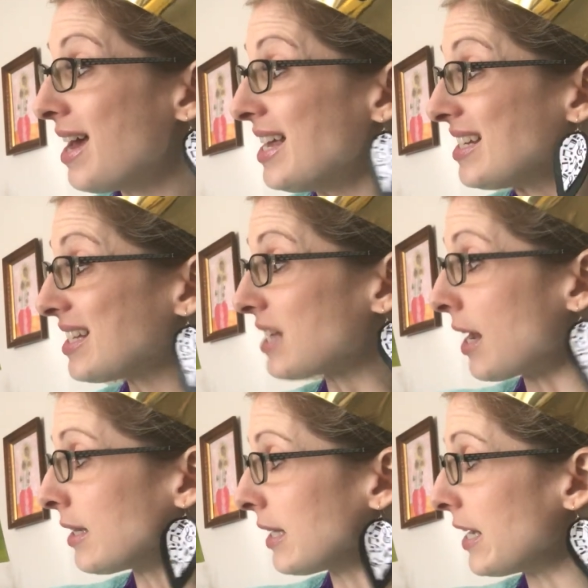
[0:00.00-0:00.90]

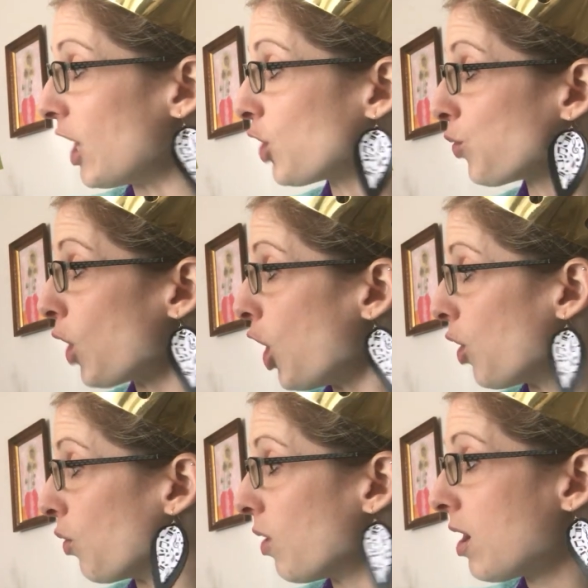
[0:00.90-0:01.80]
Suddenly a
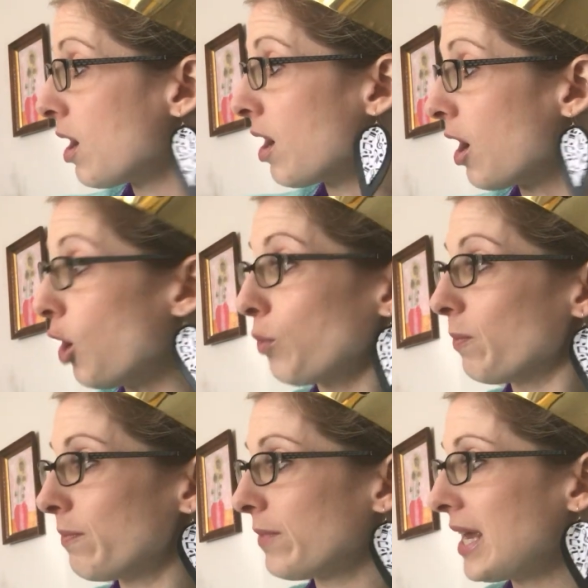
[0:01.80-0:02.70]
crow, "Oh,
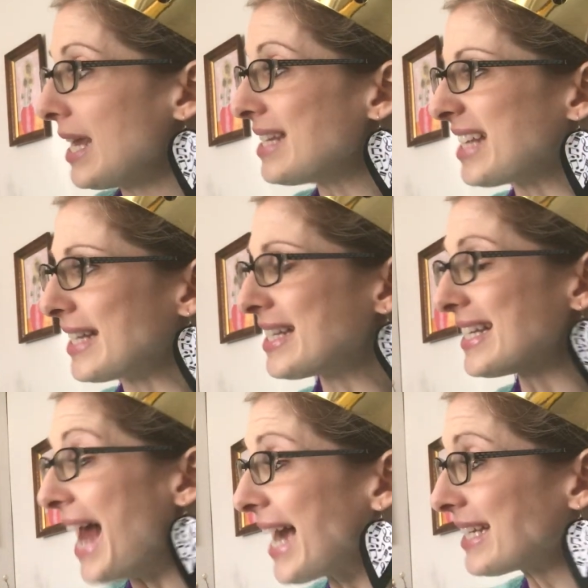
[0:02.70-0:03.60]
he said
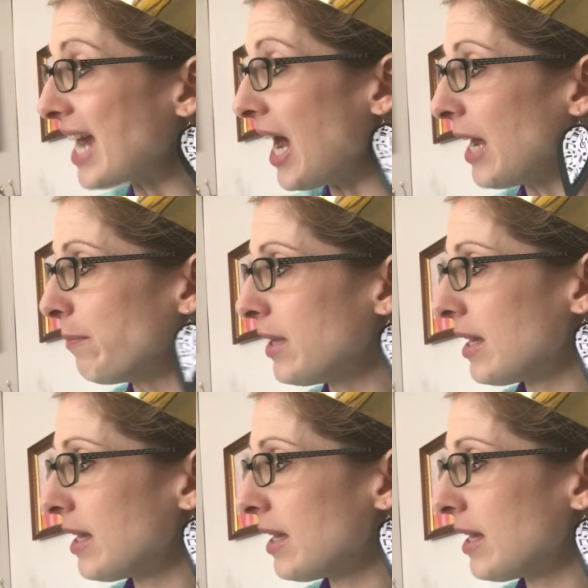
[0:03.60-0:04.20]
snack time!"